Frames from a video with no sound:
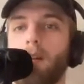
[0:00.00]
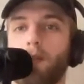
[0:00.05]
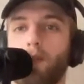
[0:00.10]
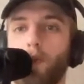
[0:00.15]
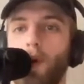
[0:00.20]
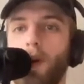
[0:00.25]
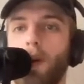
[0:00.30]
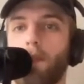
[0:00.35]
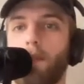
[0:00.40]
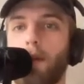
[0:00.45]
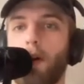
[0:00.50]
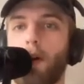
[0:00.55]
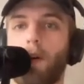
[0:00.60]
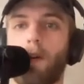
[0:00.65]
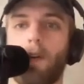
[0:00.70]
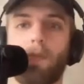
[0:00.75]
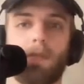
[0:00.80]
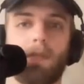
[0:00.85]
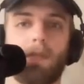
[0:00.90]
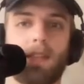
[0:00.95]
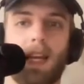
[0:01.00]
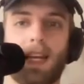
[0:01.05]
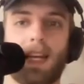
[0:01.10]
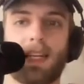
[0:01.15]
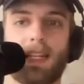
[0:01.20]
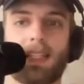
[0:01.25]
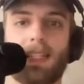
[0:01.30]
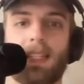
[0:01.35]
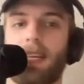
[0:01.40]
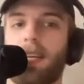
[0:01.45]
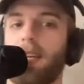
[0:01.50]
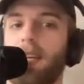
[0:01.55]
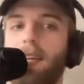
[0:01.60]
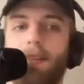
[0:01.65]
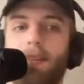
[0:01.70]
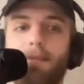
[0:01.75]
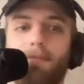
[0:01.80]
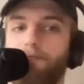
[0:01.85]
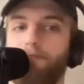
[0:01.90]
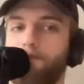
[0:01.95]
Jordan Bone,
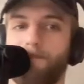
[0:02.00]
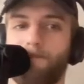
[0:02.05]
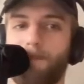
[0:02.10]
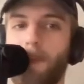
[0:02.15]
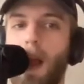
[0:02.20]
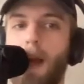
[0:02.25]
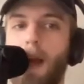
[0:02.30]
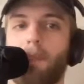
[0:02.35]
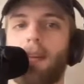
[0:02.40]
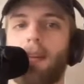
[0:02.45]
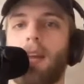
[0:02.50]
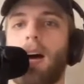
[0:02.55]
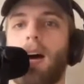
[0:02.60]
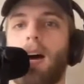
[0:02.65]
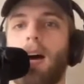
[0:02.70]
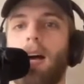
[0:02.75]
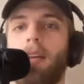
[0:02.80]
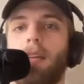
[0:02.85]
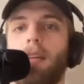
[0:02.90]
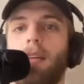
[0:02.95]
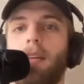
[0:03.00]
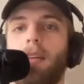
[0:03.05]
Tennessee, probably not.